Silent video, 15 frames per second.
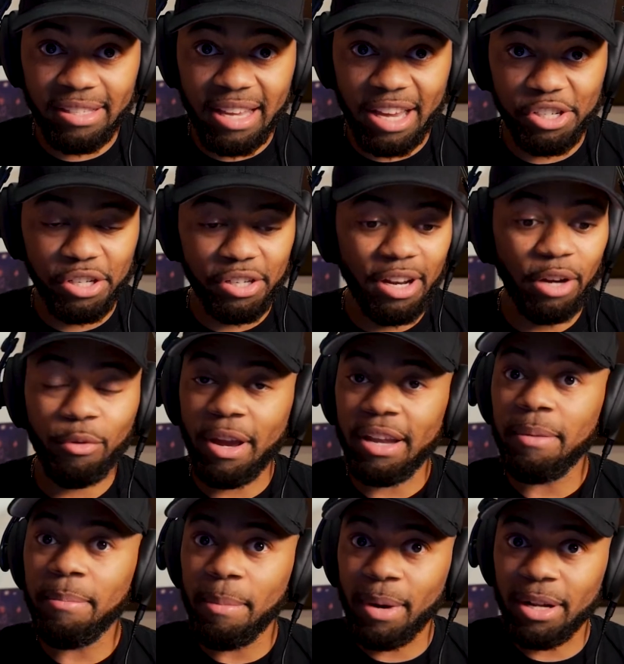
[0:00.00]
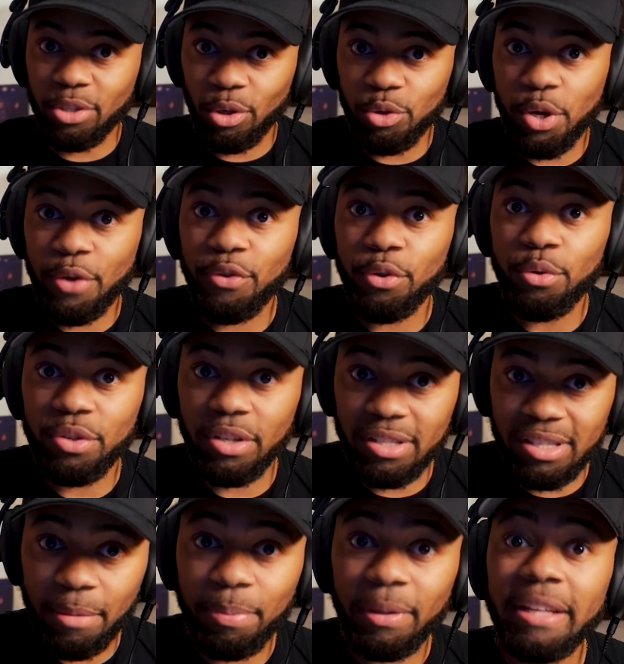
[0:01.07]
session. Now, granted, remember I told you if you're using
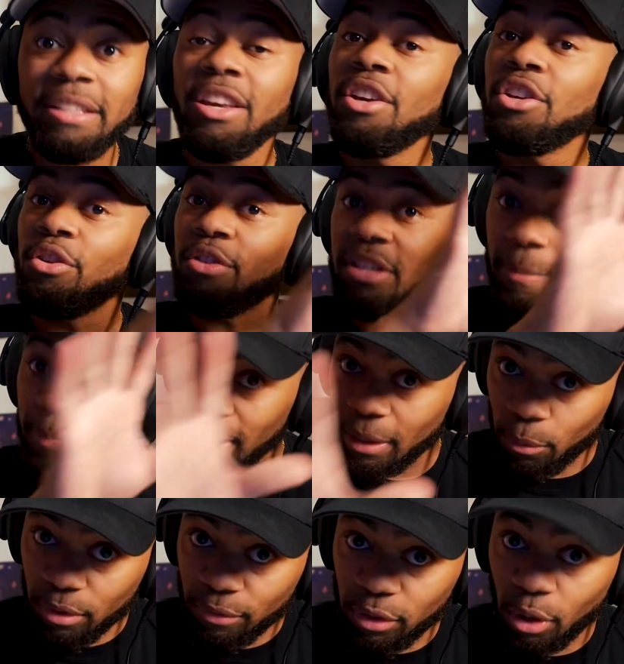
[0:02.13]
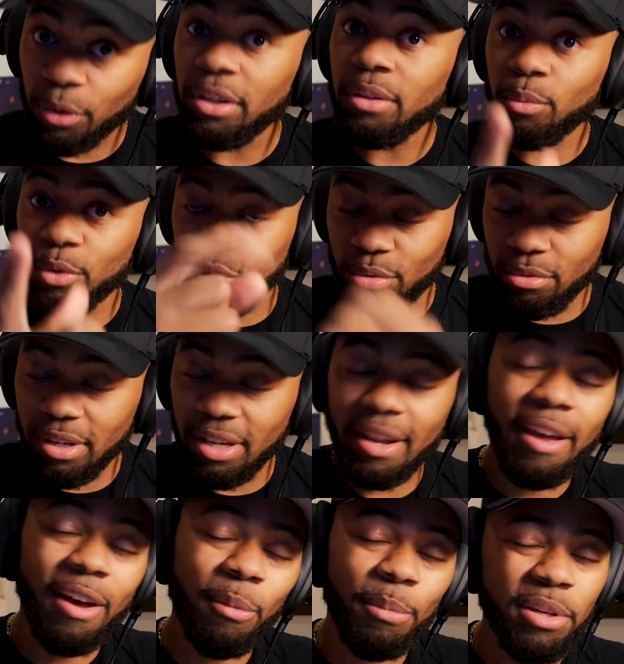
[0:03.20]
templates, your template would have loaded, which you can get
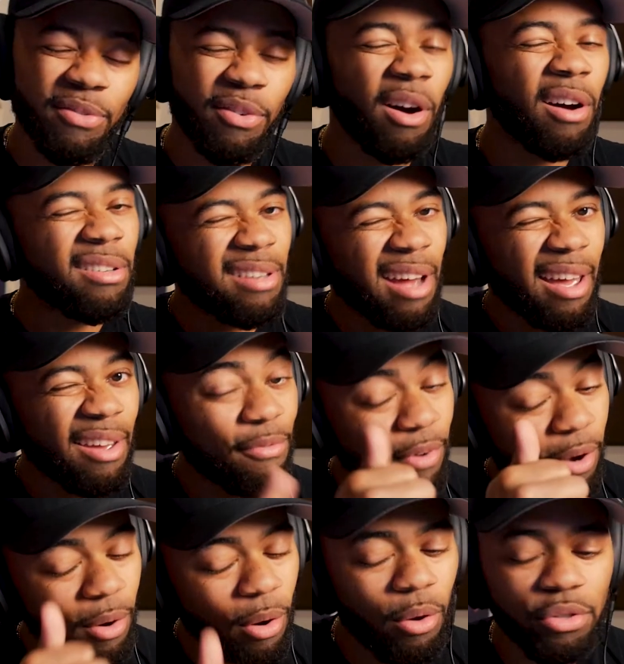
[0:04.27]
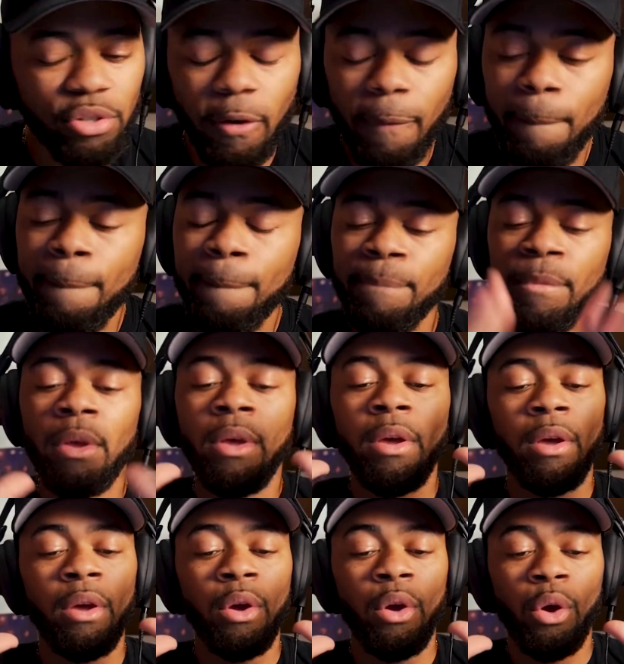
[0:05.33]
at helpmedevvon.info also.
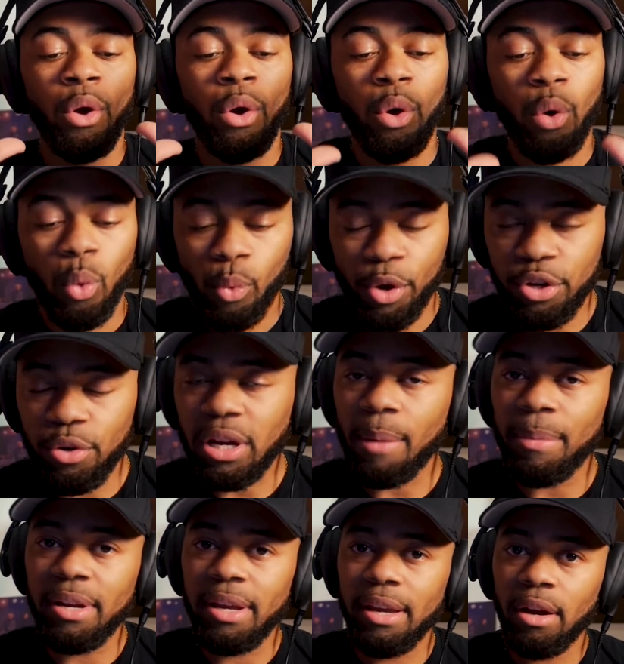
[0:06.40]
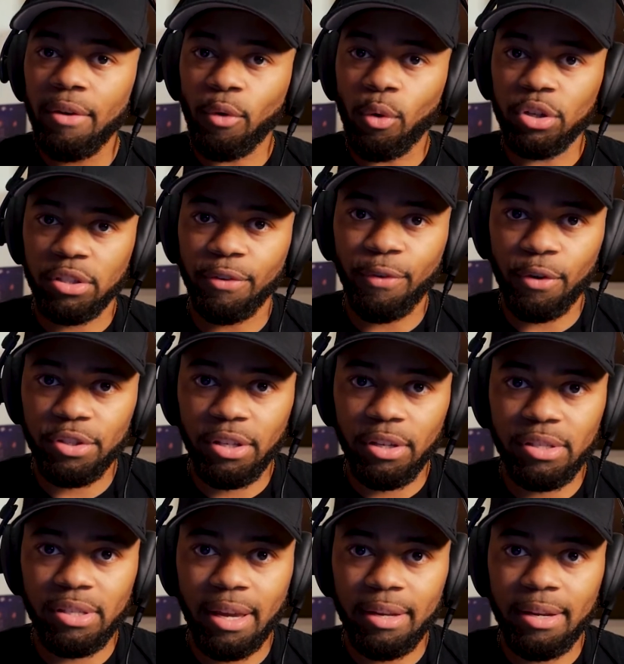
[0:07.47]
When you come into here, of course, the first thing you're
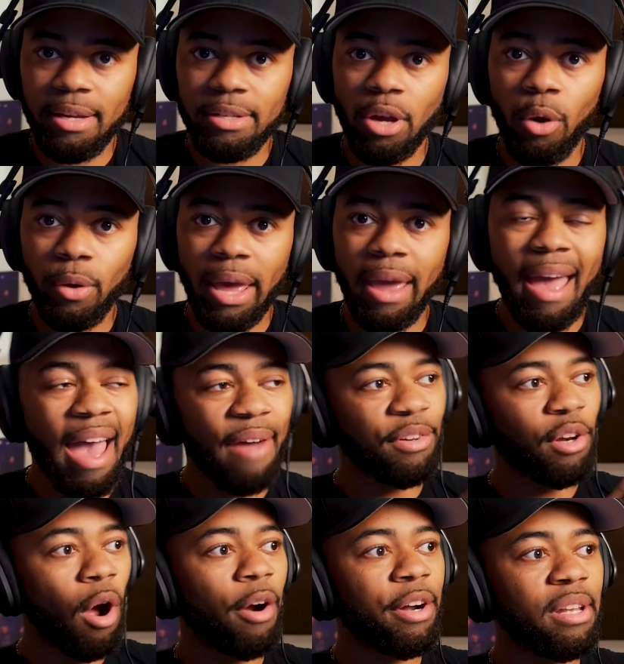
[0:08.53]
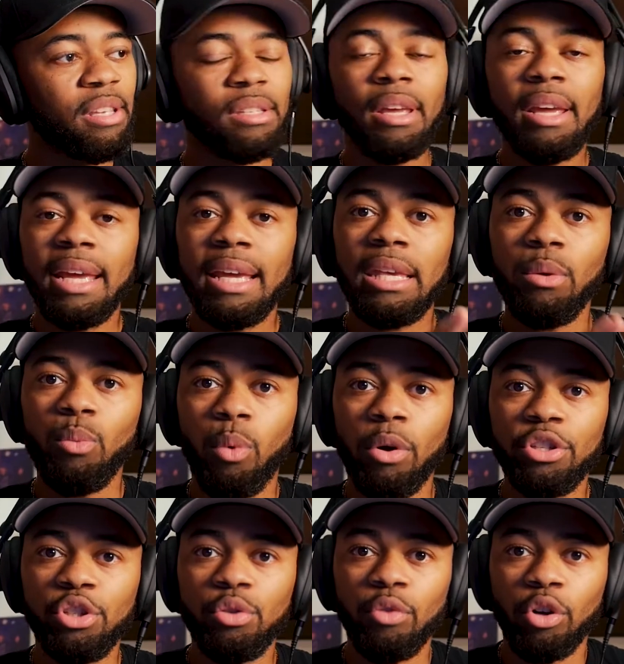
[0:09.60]
saying is, okay, I have an artist. He
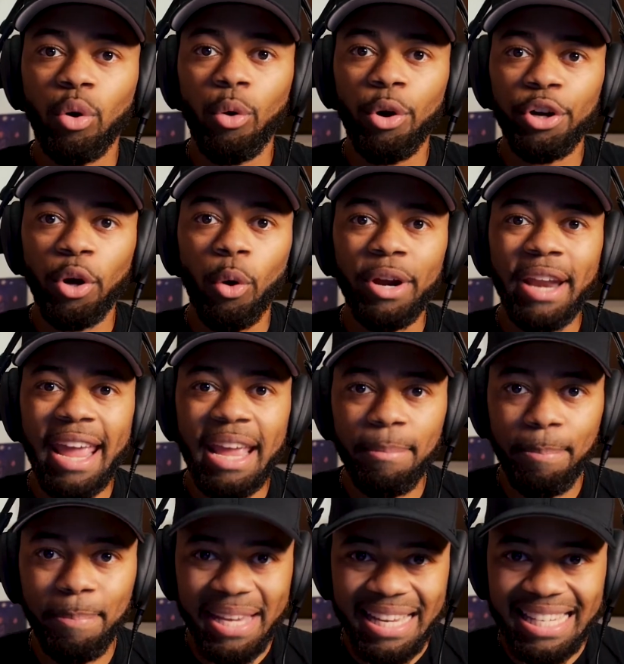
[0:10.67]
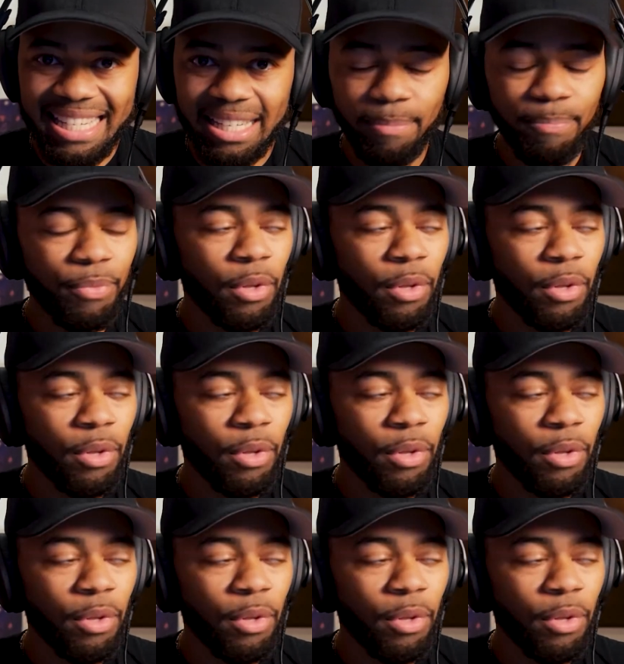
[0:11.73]
wants to record on a beat.